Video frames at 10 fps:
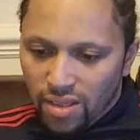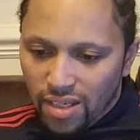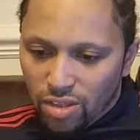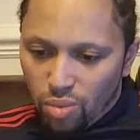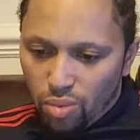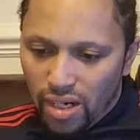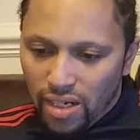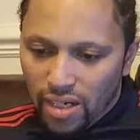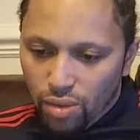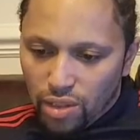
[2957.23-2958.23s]
This is
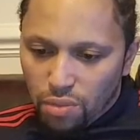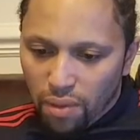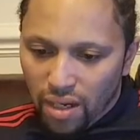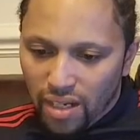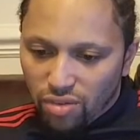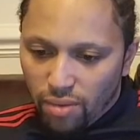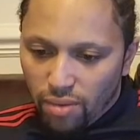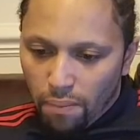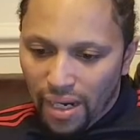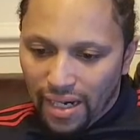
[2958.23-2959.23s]
why he always plays from
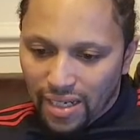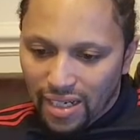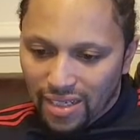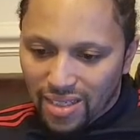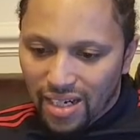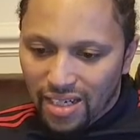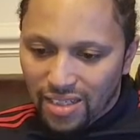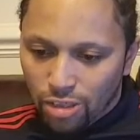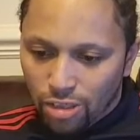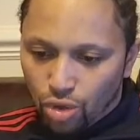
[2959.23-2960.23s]
the back and
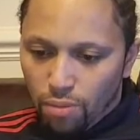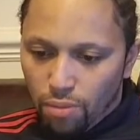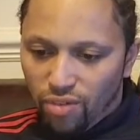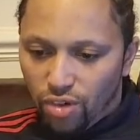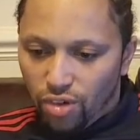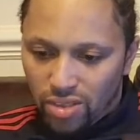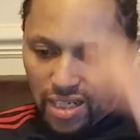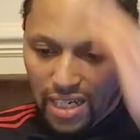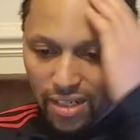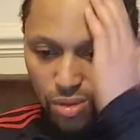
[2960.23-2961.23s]
entices trouble for us.
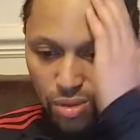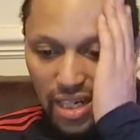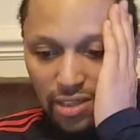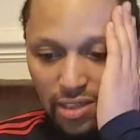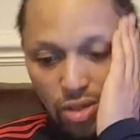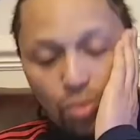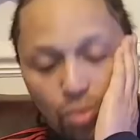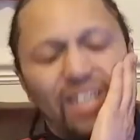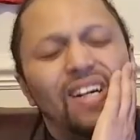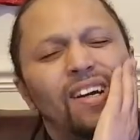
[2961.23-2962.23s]
Leno's legs are
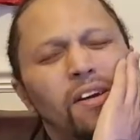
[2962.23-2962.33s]
weak.